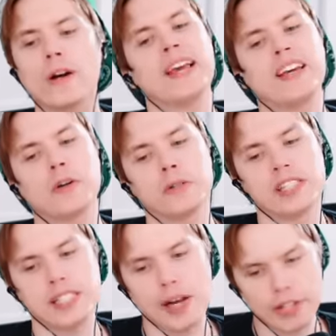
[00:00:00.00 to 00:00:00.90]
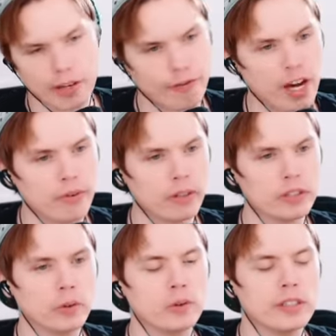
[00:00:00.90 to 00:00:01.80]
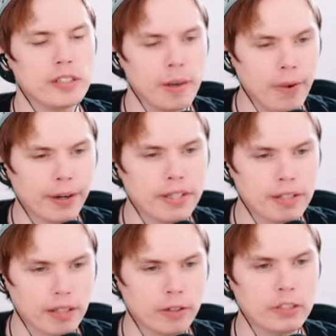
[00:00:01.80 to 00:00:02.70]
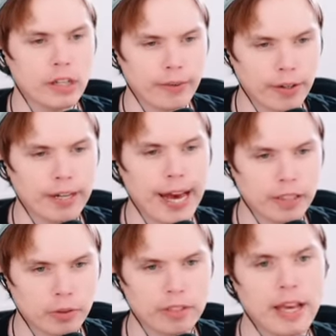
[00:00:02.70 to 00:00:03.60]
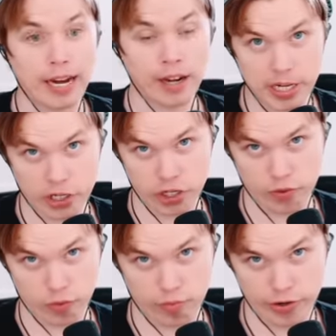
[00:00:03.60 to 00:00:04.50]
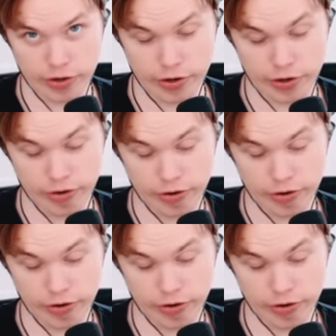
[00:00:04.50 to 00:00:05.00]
making her 75 years old, is an American singer, songwriter, actress, and businesswoman.